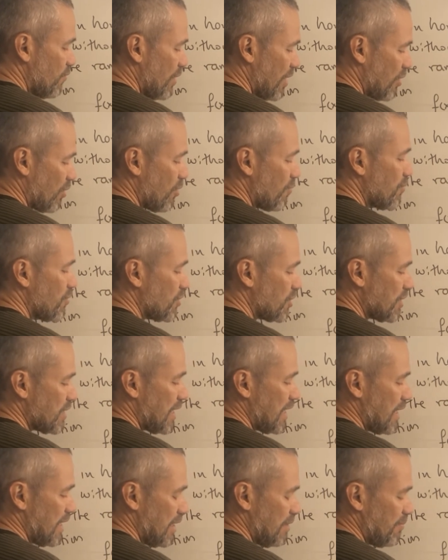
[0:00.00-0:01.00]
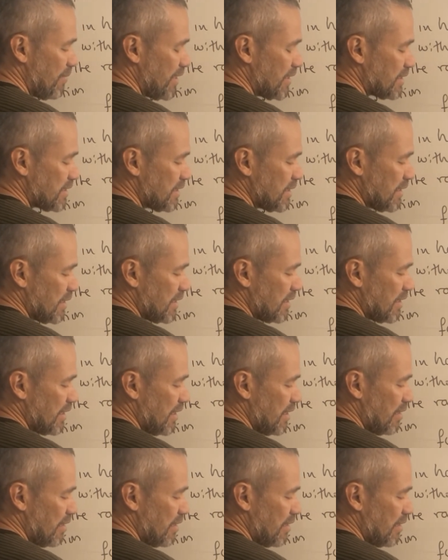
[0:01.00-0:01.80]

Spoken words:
we are computing a limit, the